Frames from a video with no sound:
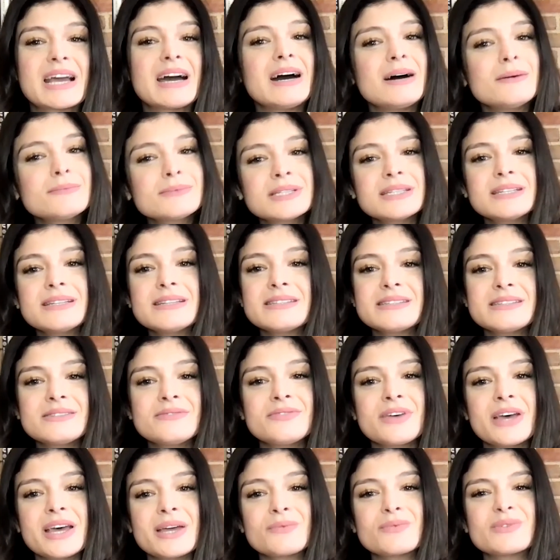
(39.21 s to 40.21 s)
comes into this
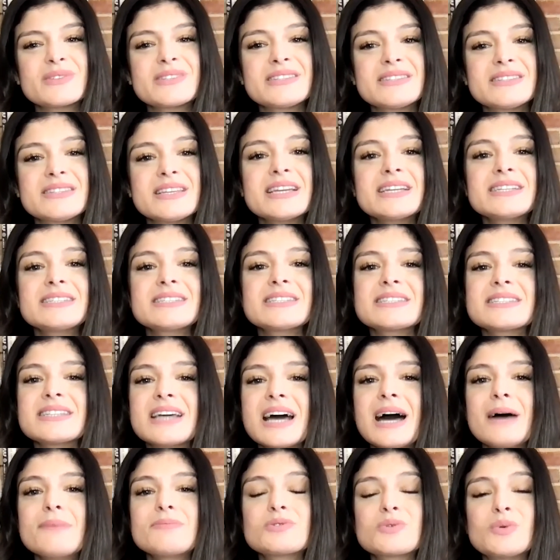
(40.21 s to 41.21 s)
event with 6
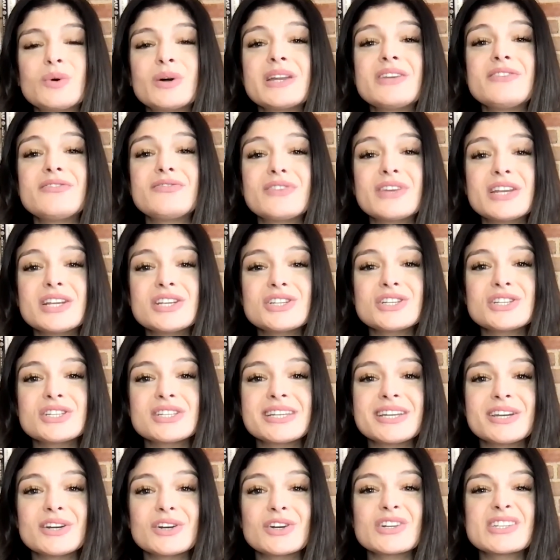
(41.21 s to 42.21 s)
top 20
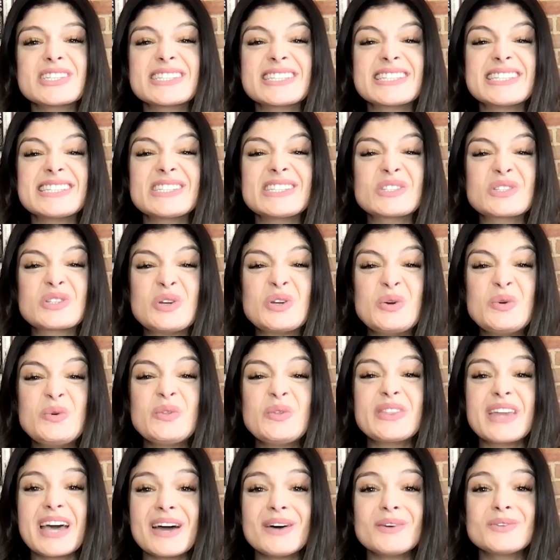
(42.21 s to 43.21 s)
finishes here since
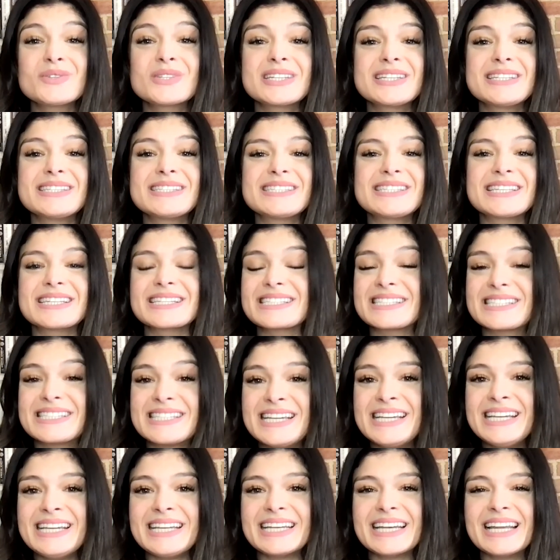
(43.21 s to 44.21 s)

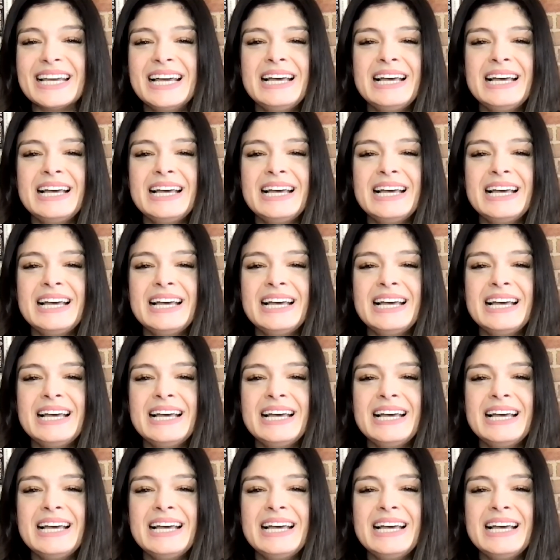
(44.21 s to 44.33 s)
2016.